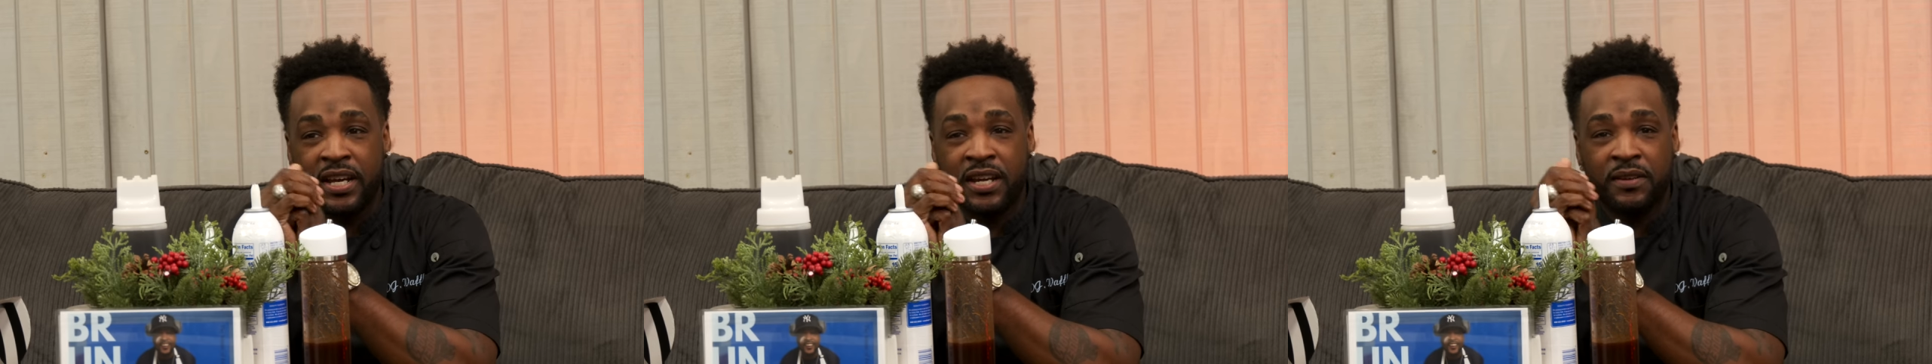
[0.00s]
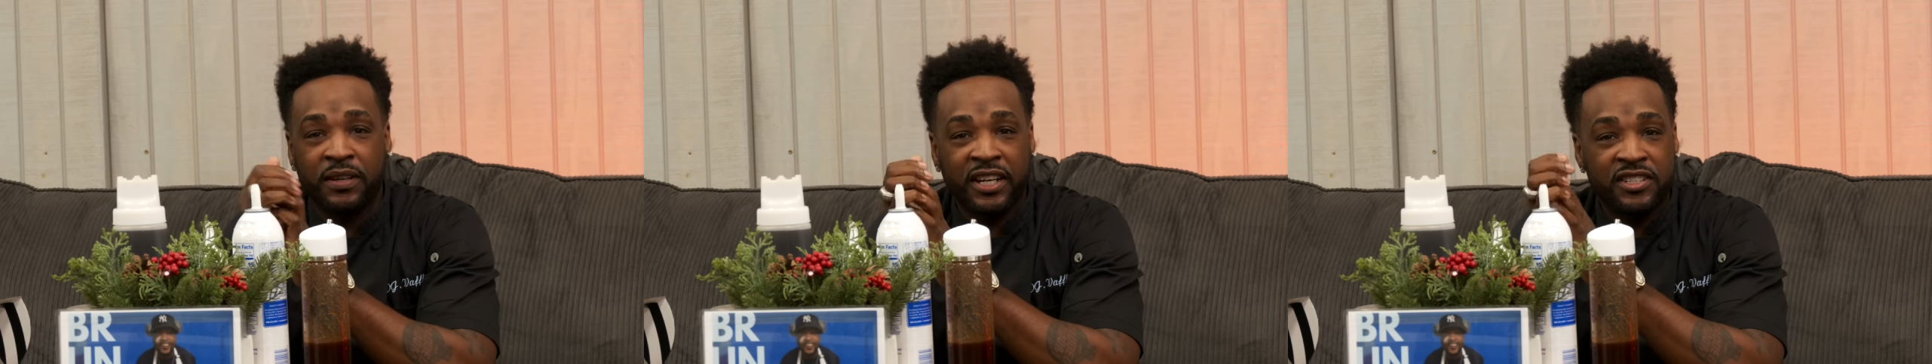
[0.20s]

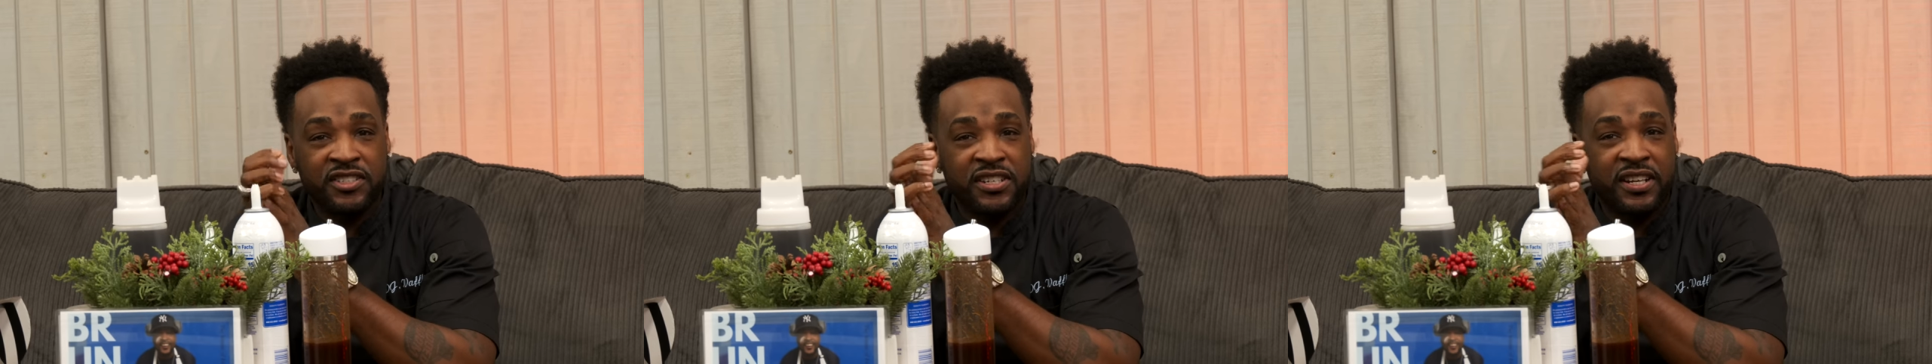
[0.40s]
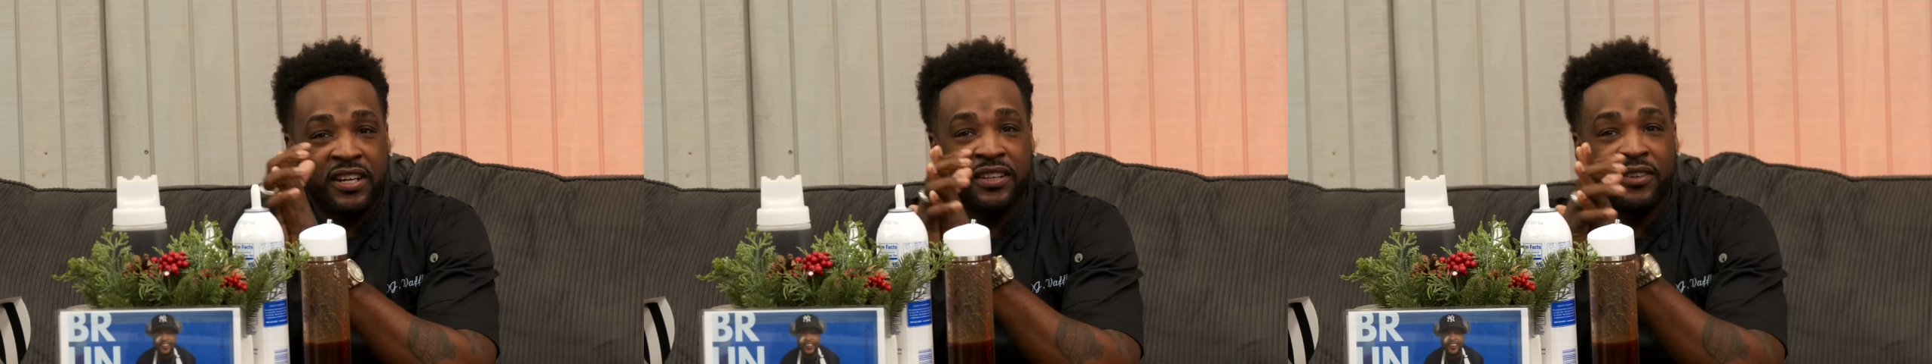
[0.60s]
uh,
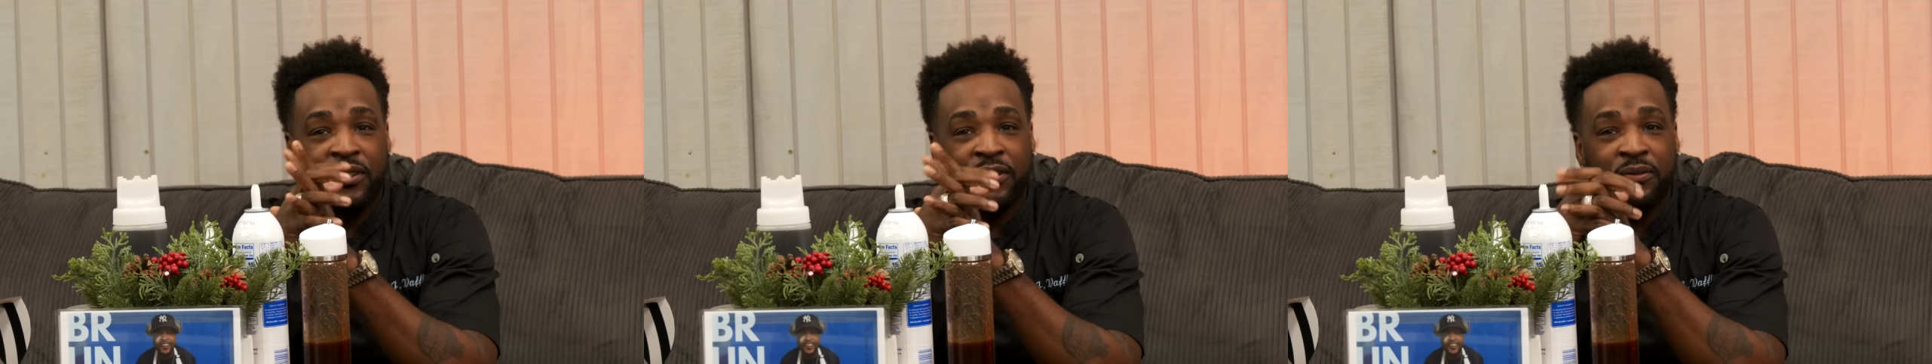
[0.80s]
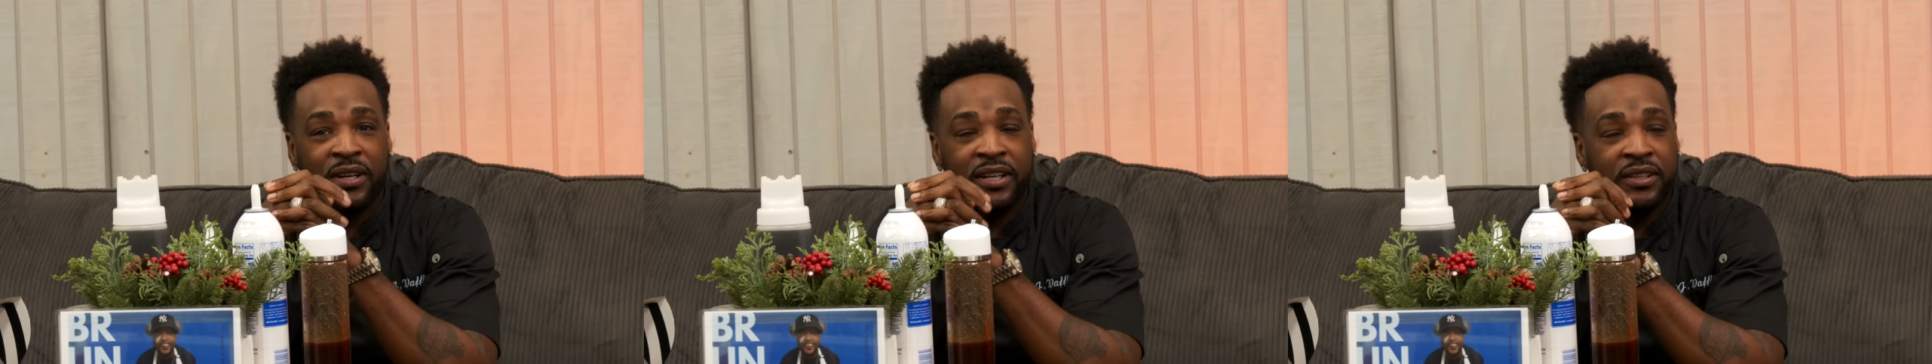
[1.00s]
engineering
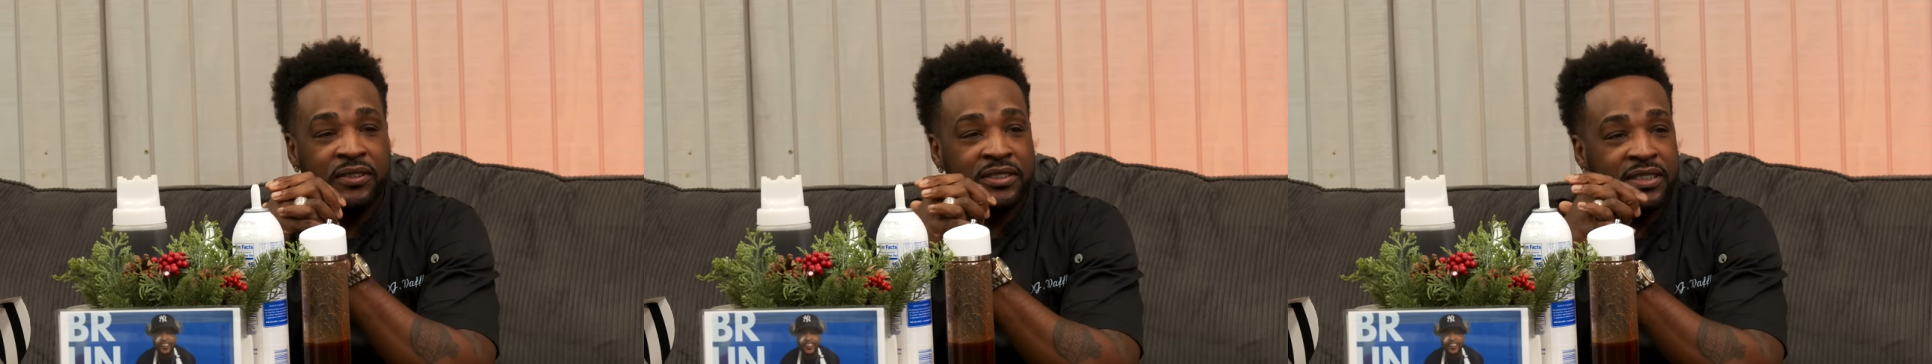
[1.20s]
on the radio